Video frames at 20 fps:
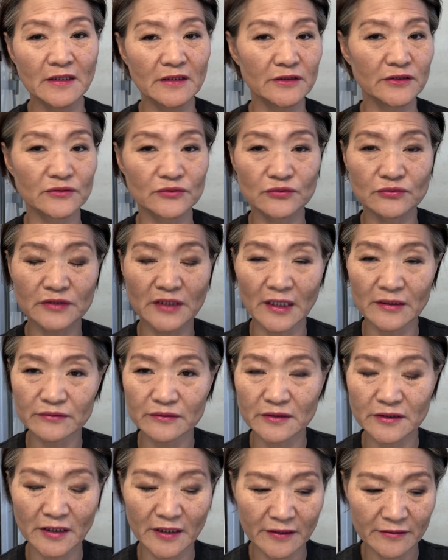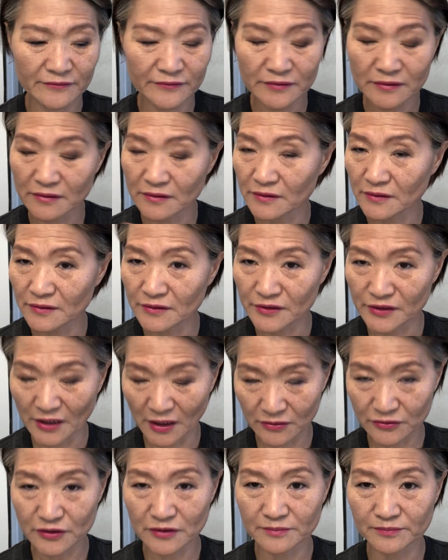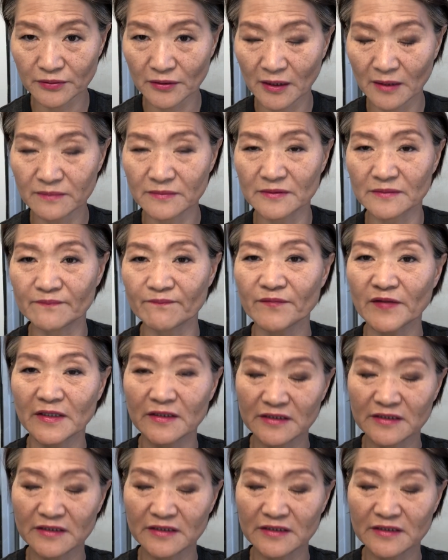You do not learn, not a problem.